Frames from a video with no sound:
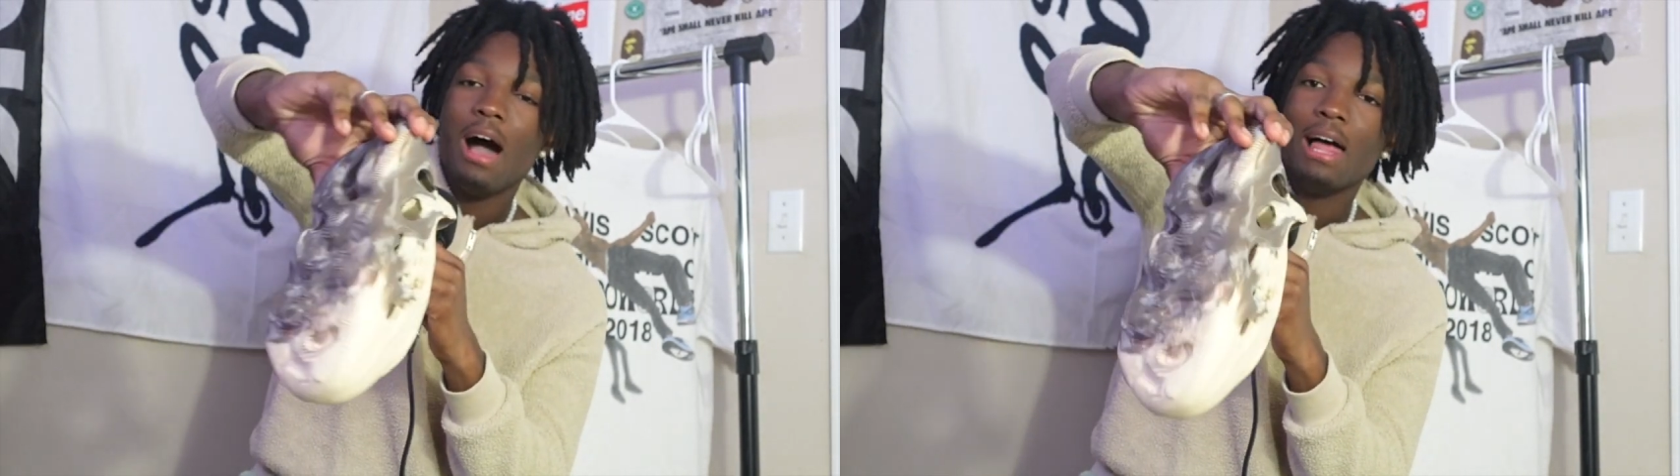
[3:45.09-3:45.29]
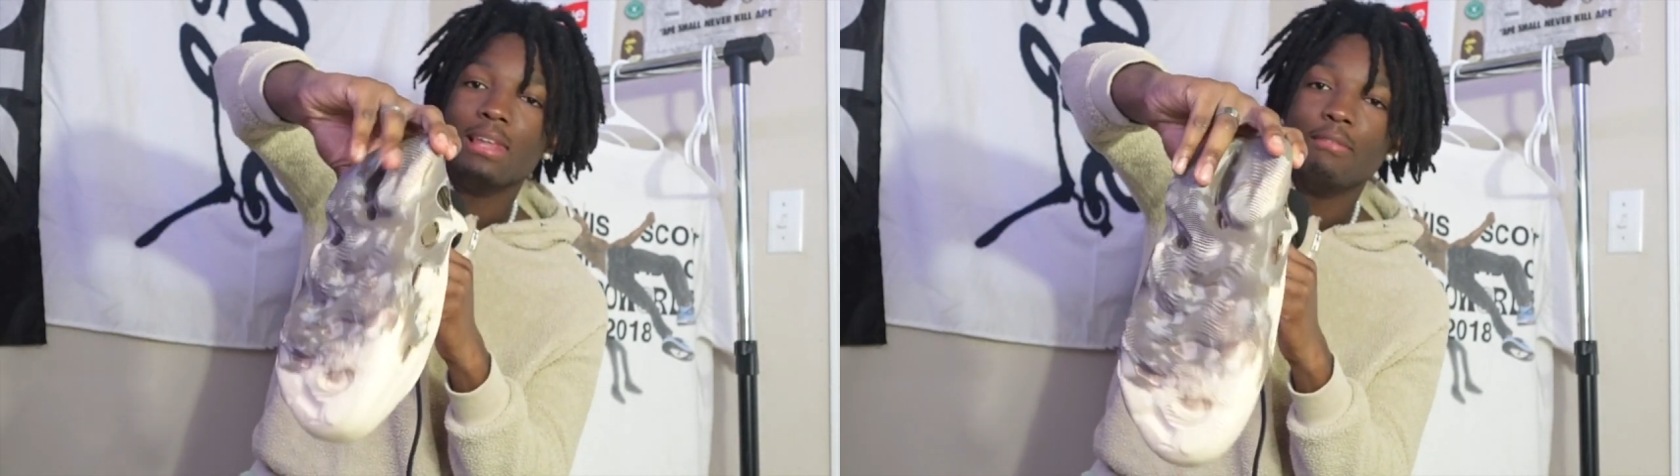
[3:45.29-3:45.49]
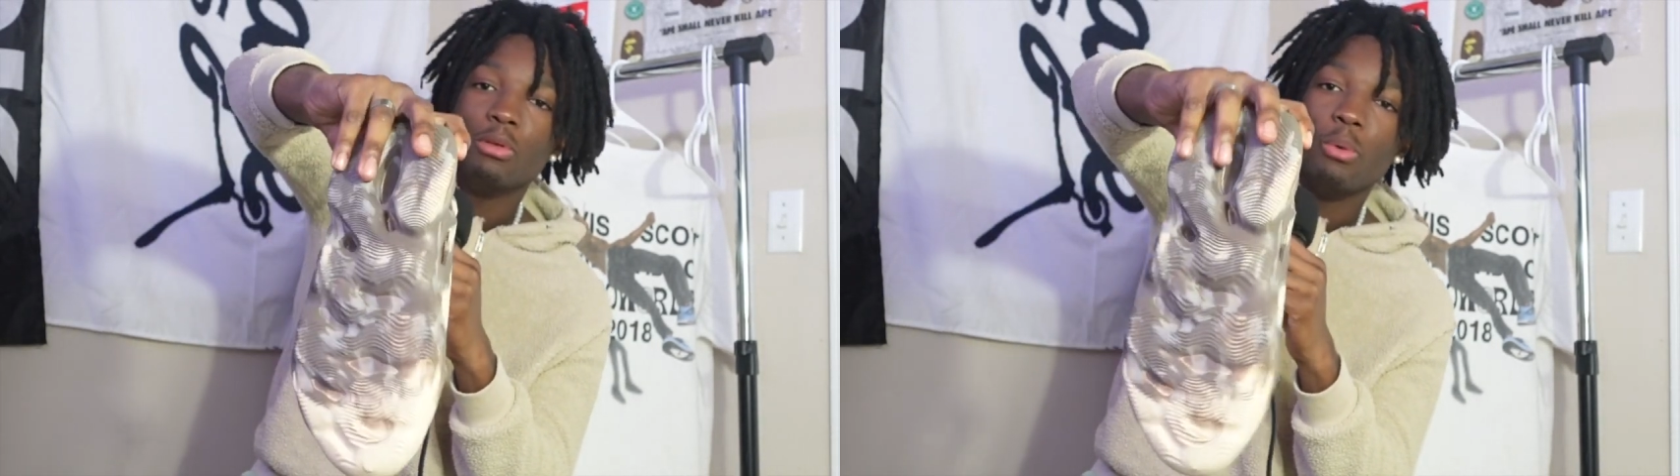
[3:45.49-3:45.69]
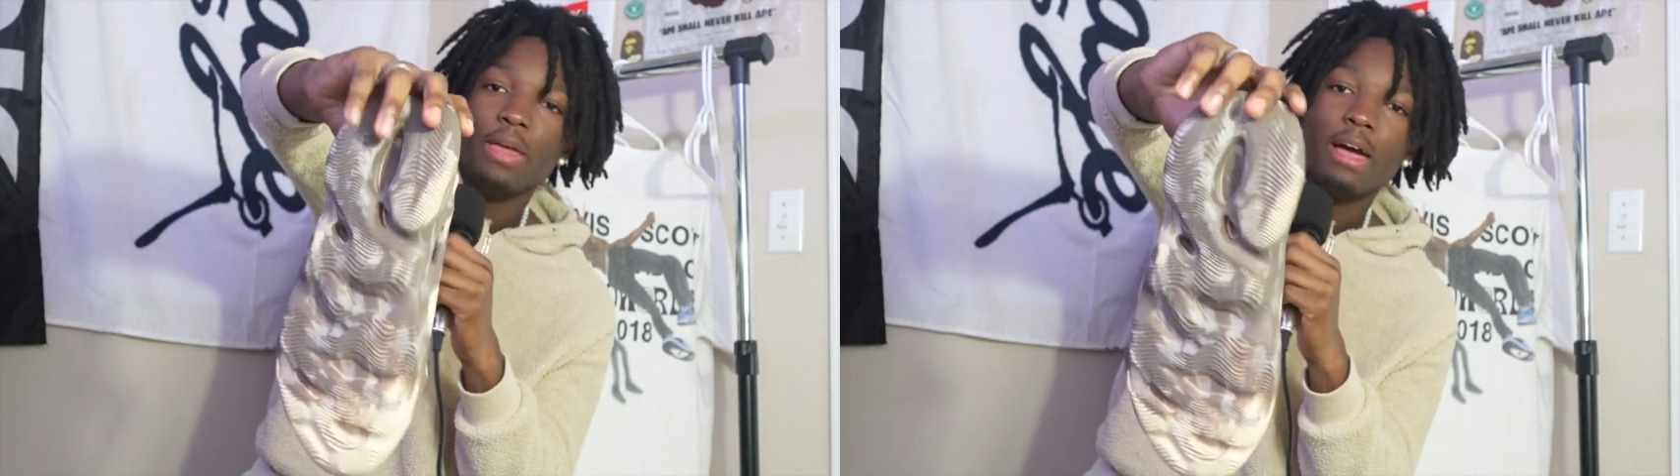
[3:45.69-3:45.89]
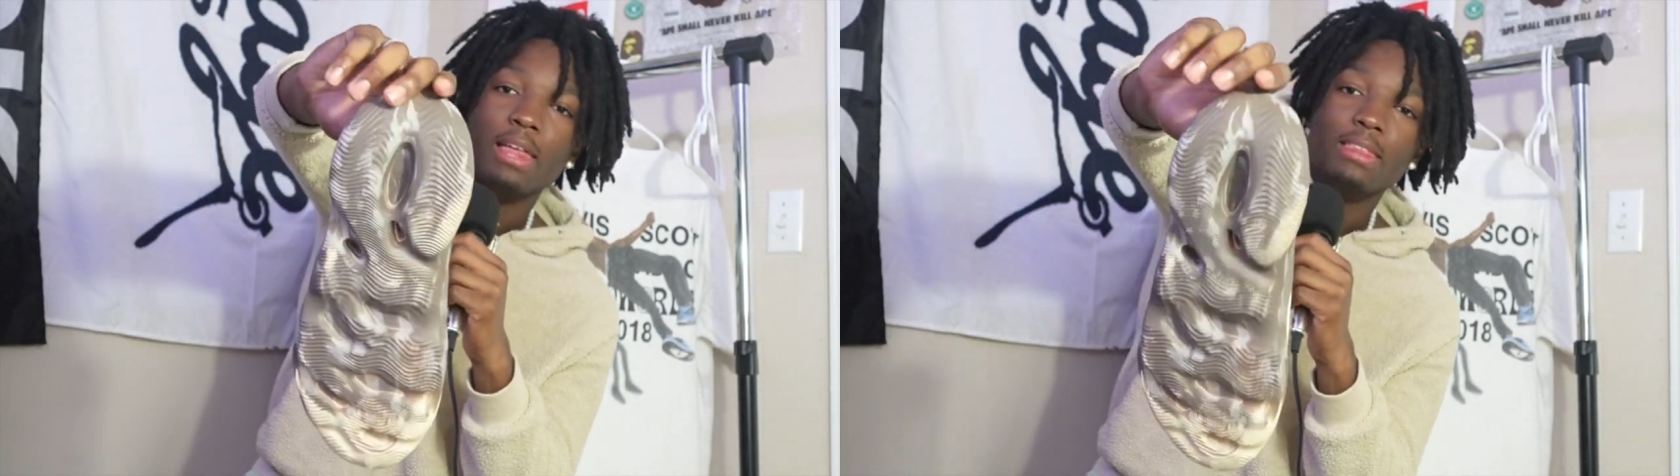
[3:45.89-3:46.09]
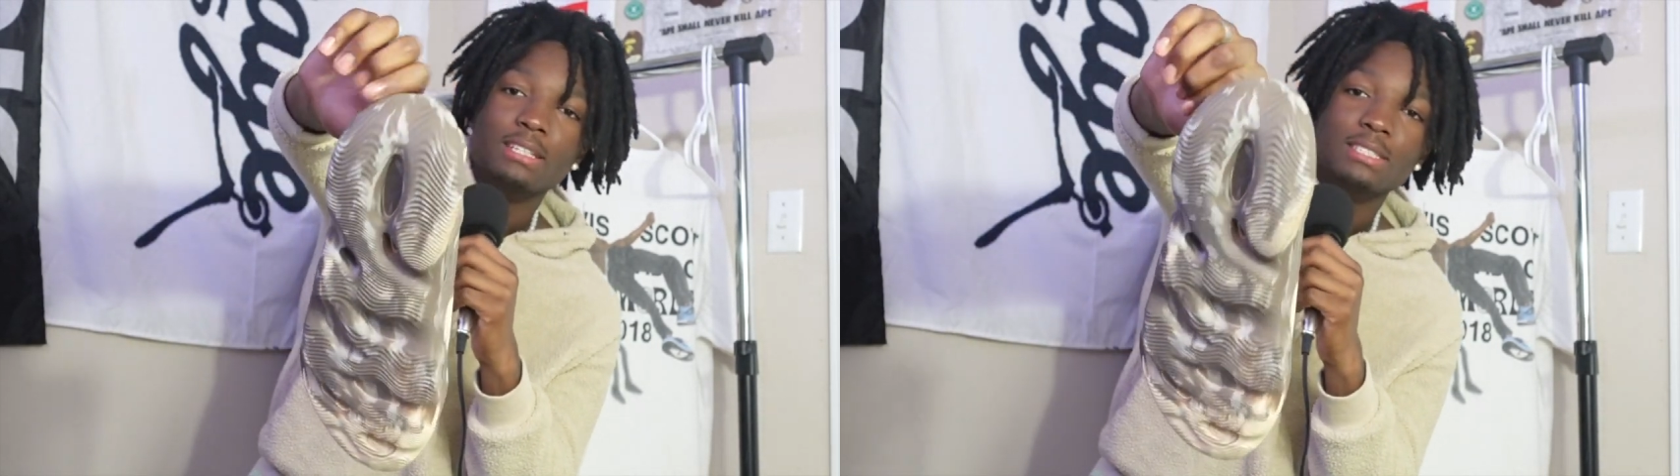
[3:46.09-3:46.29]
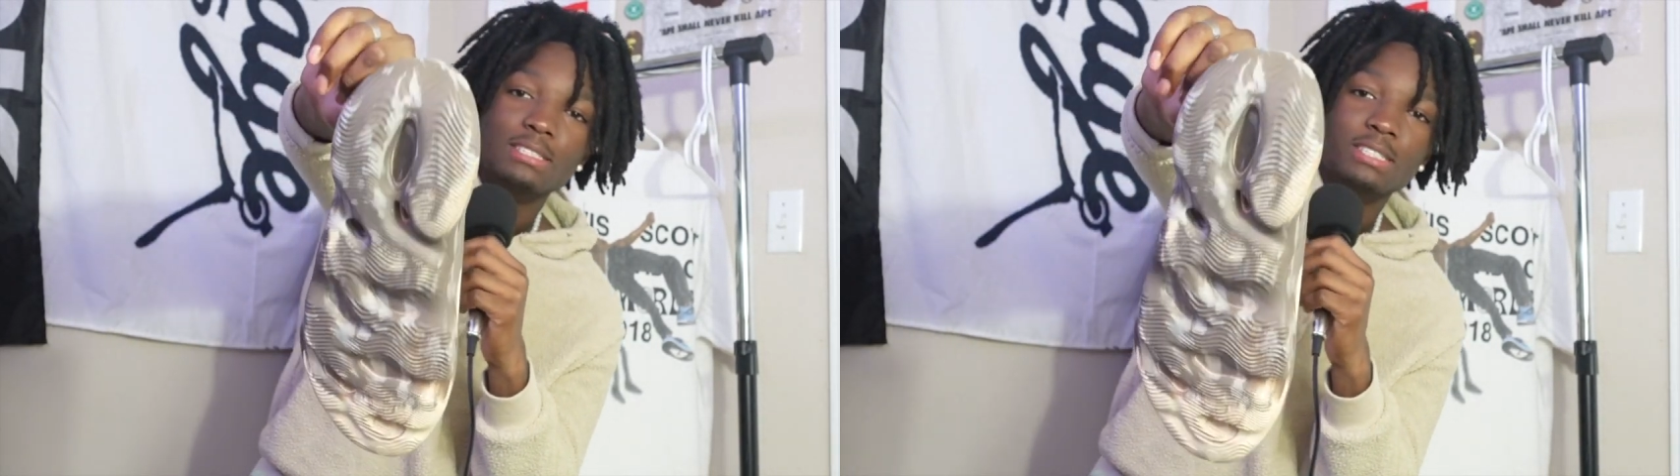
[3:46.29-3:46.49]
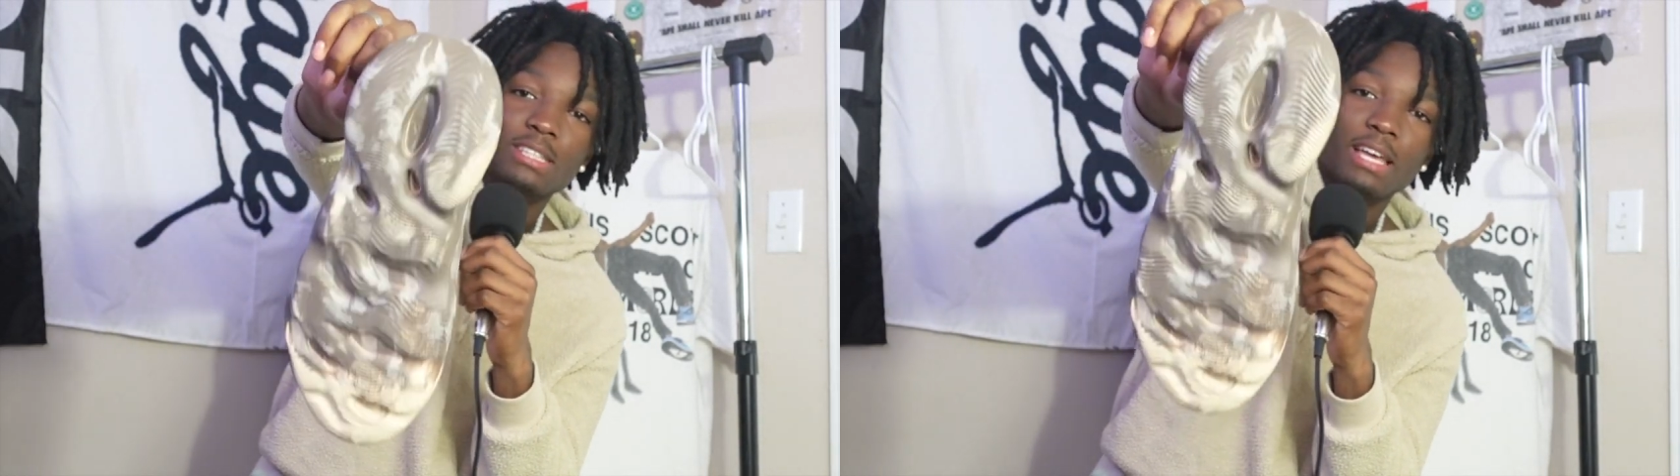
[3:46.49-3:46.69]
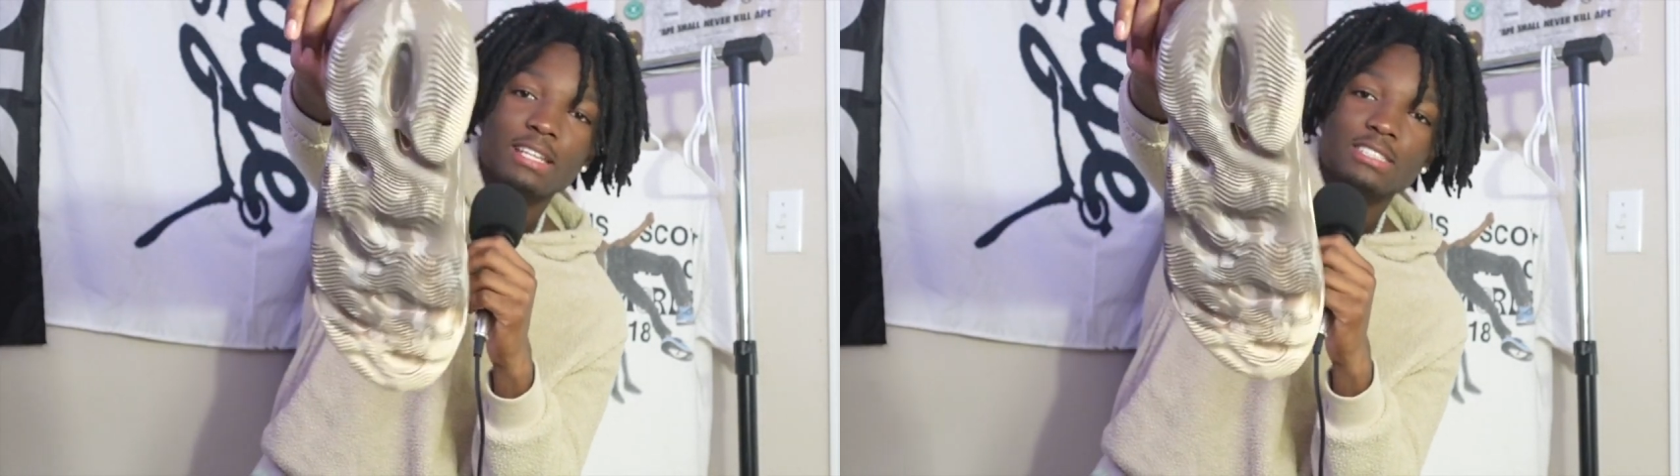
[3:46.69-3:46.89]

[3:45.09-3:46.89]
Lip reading: I love the way that this is just like,